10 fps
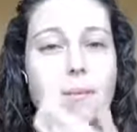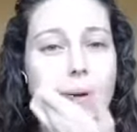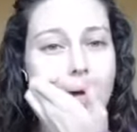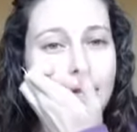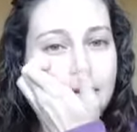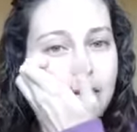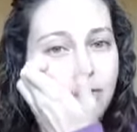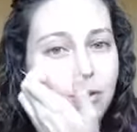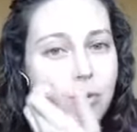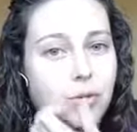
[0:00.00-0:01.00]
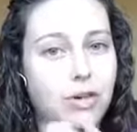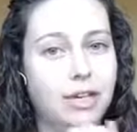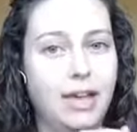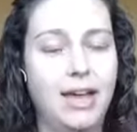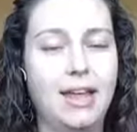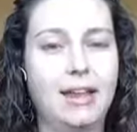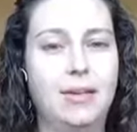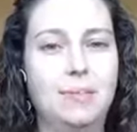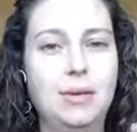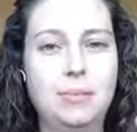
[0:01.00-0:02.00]
But if you look
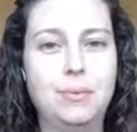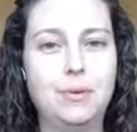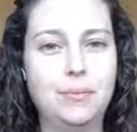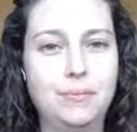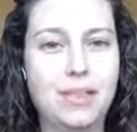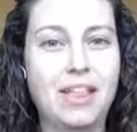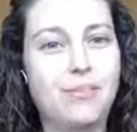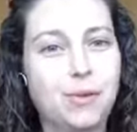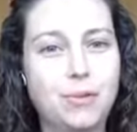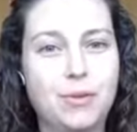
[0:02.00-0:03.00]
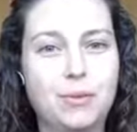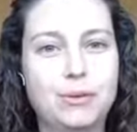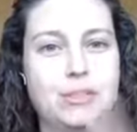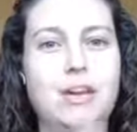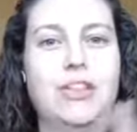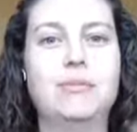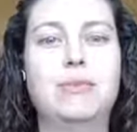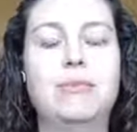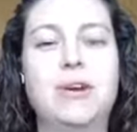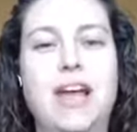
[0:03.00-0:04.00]
at people, a lot of people have posted all their
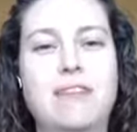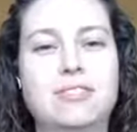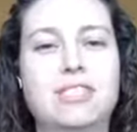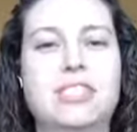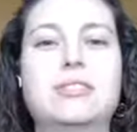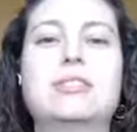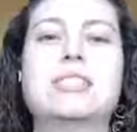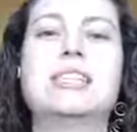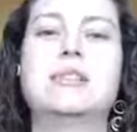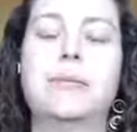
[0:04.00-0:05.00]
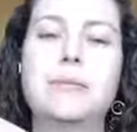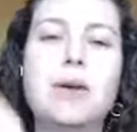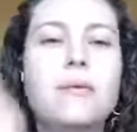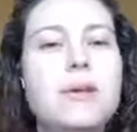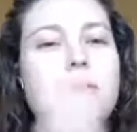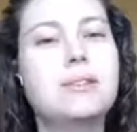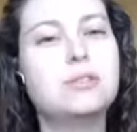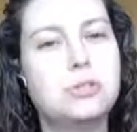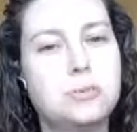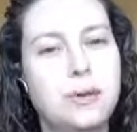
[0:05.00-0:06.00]
before and afters, and you'll see, 1
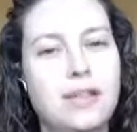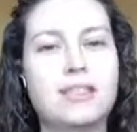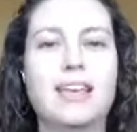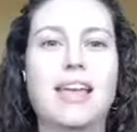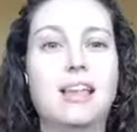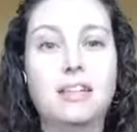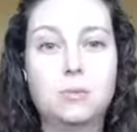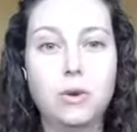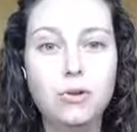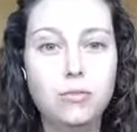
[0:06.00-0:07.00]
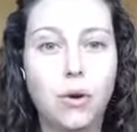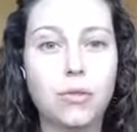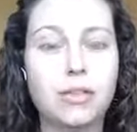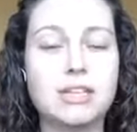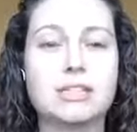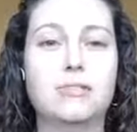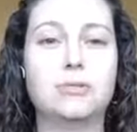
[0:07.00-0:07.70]
month, 2 month, and it's wonderful. Things